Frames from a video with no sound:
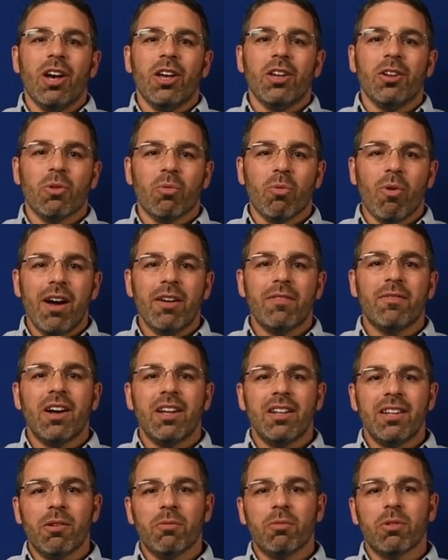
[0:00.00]
your Wi-Fi
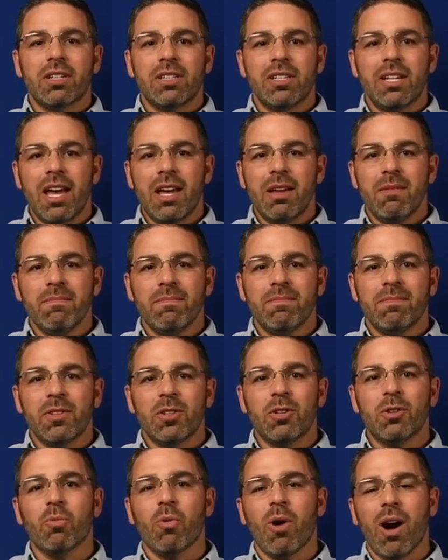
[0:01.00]
network name,
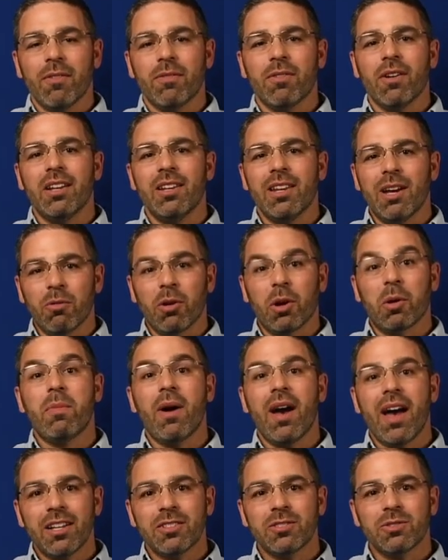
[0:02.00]
your Wi-Fi network
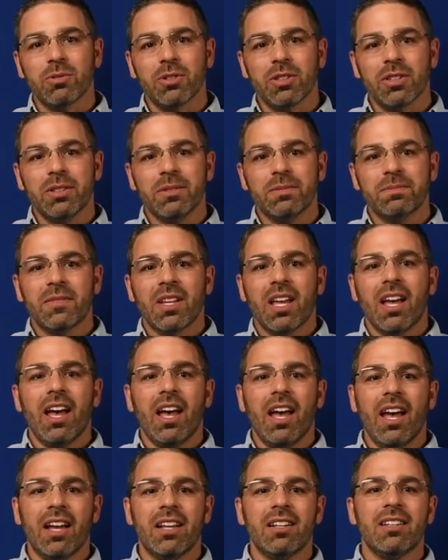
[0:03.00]
password,
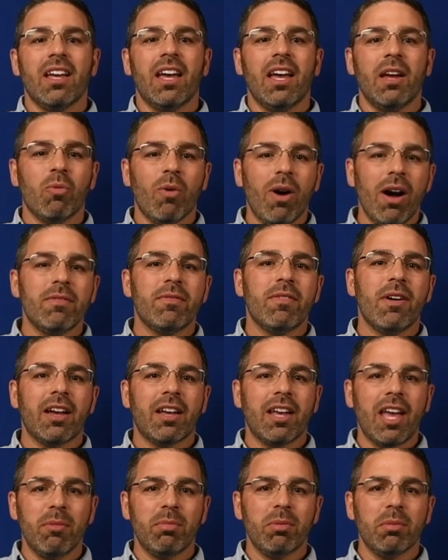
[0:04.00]
and a Wi-Fi
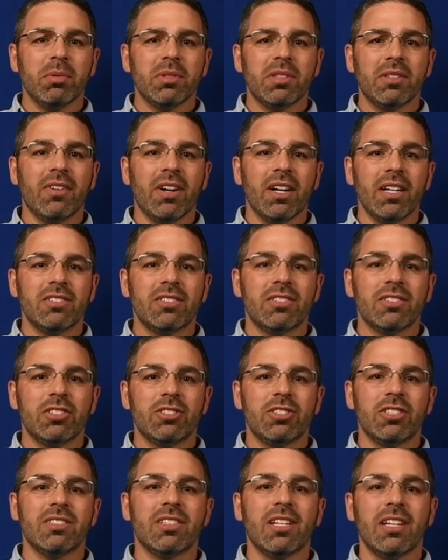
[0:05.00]
capable device
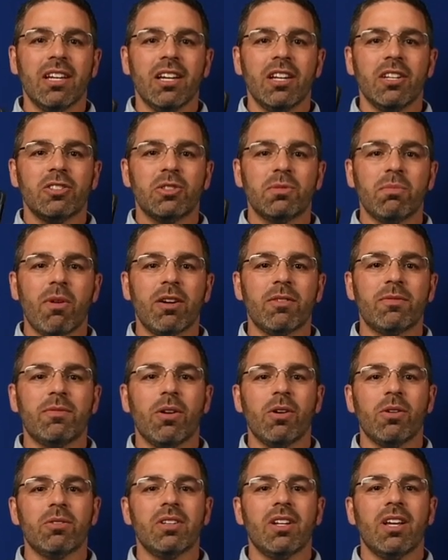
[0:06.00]
such as a
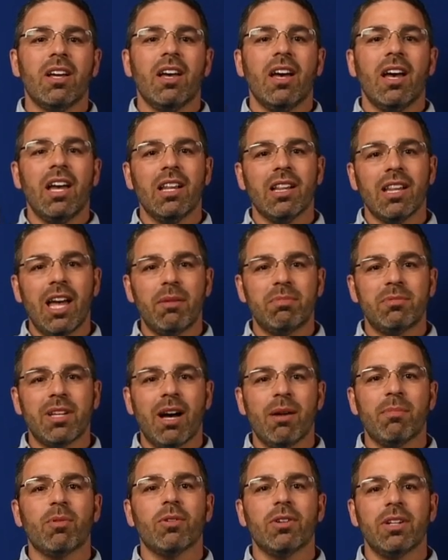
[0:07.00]
smartphone, a
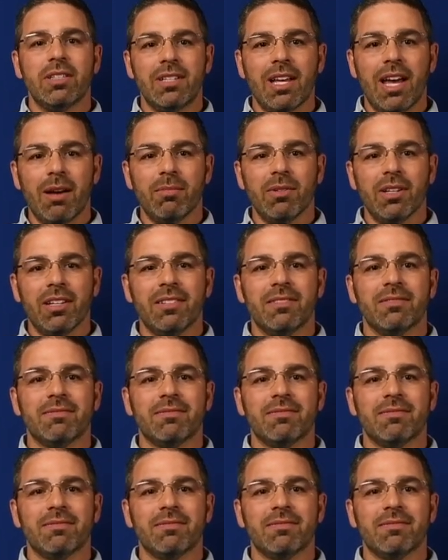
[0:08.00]
laptop, or a tablet.